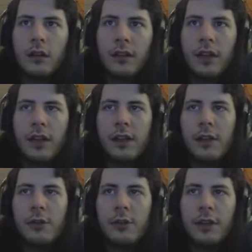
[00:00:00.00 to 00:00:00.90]
Thank
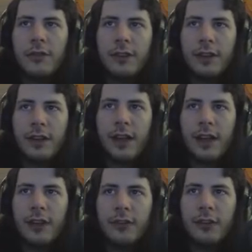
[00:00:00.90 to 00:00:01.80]
you, Infinite
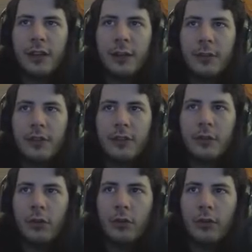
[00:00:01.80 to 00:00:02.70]
Dash, for letting me just
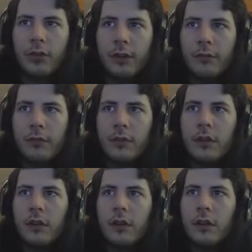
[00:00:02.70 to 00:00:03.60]
go over it.
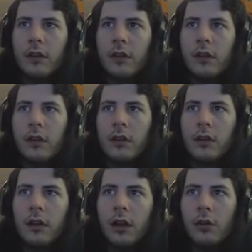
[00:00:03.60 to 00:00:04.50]

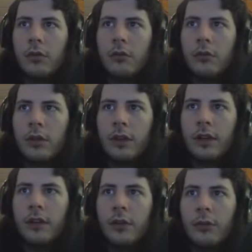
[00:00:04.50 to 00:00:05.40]
Oh, no, I need
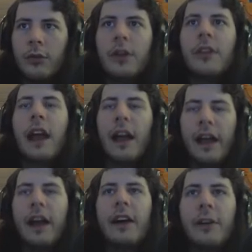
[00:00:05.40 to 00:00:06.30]
to go through here.
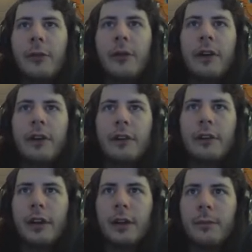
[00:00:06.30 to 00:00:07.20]
Aha, underwater,
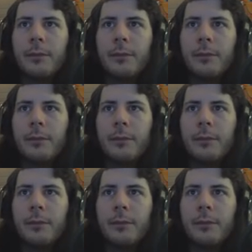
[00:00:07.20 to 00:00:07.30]
okay.